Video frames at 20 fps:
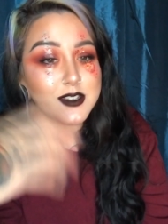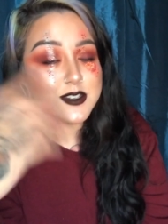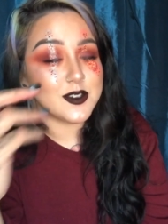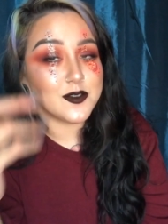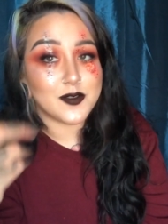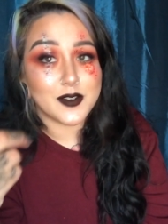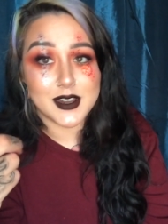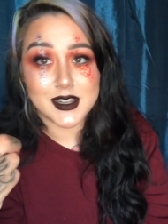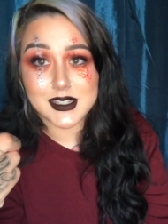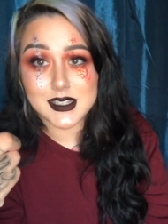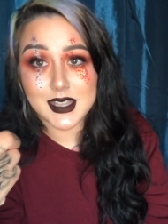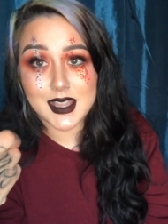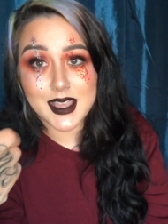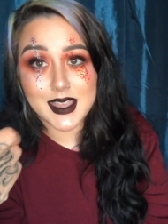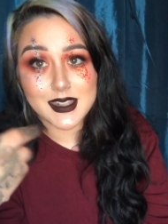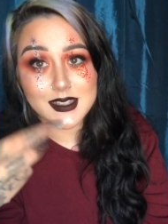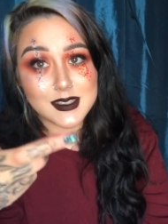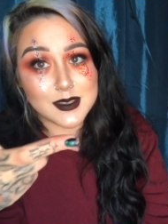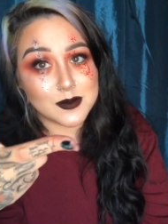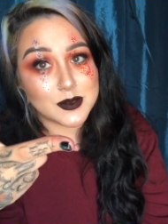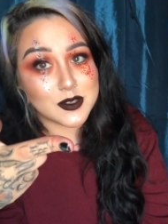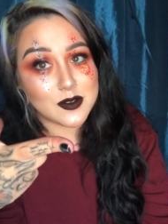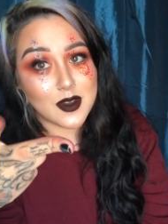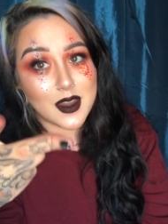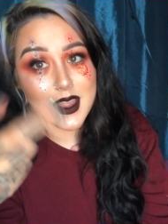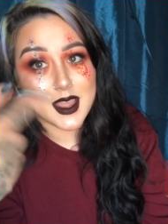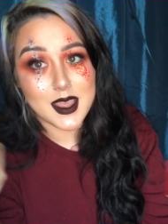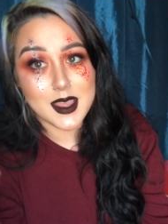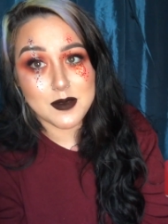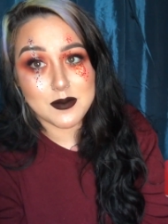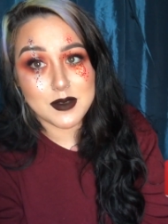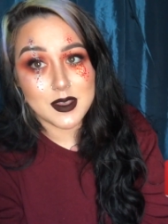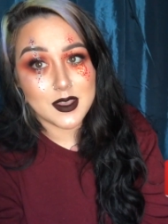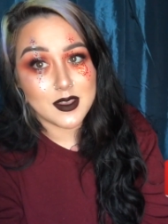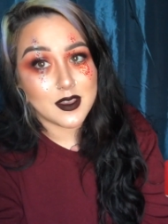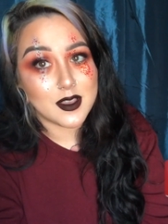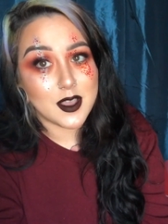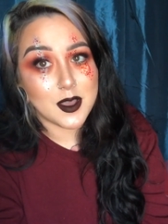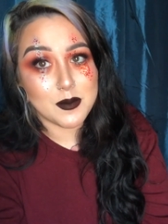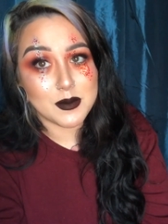Don't forget to like, subscribe,
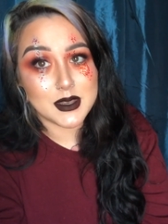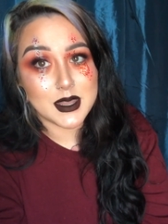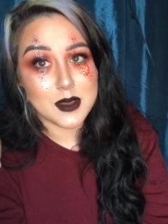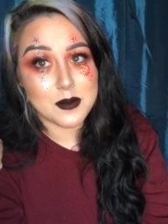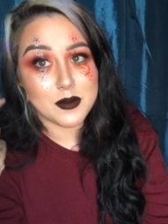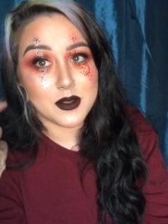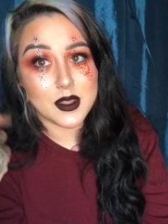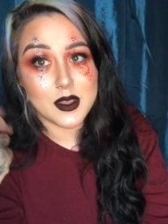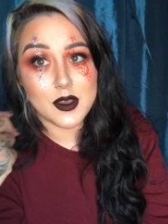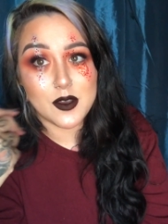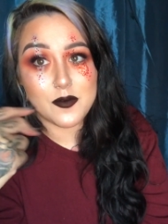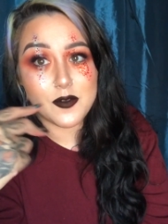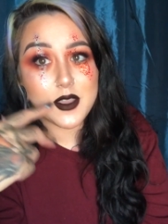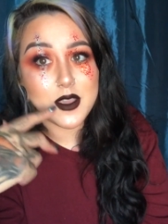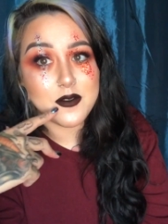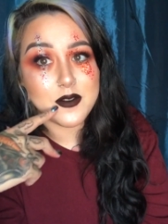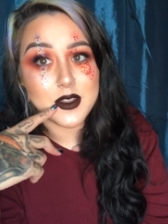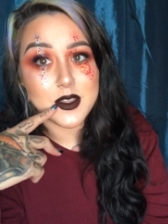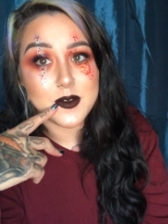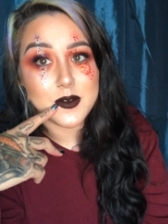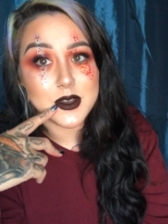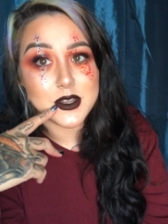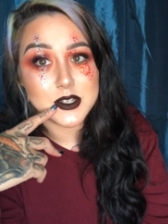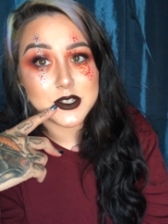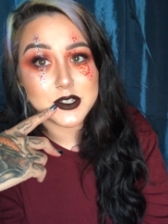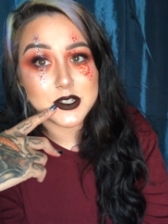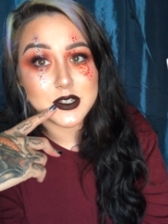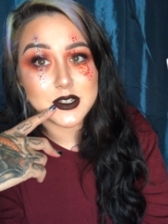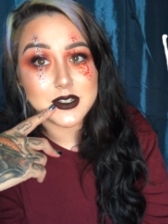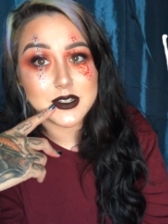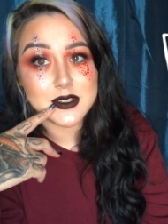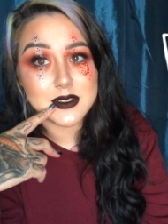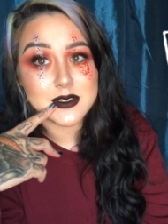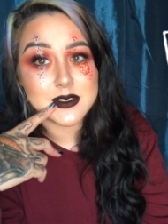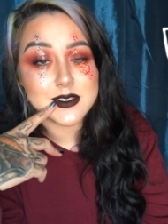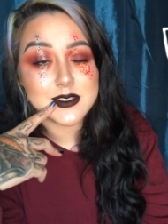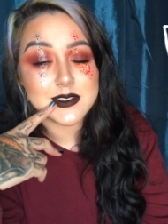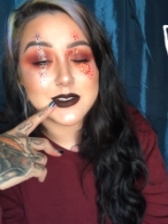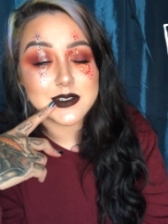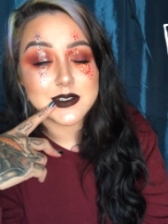comment down below if you have any
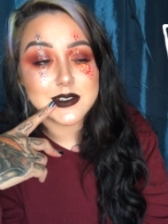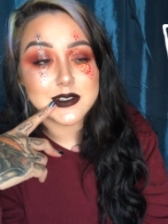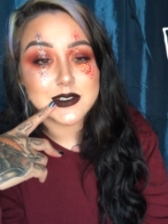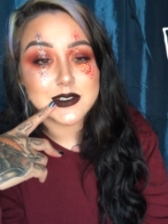questions.